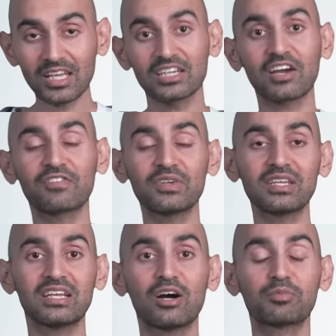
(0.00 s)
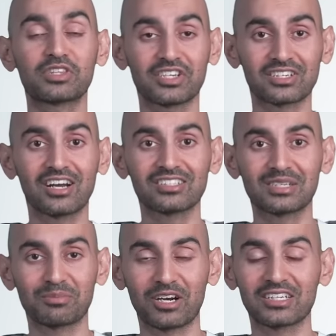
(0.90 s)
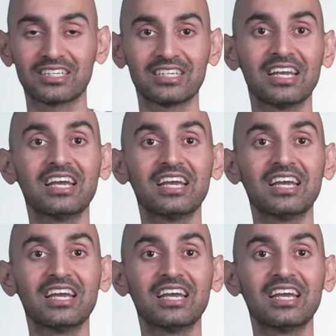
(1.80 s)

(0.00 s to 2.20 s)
Now, if you need help with your content marketing,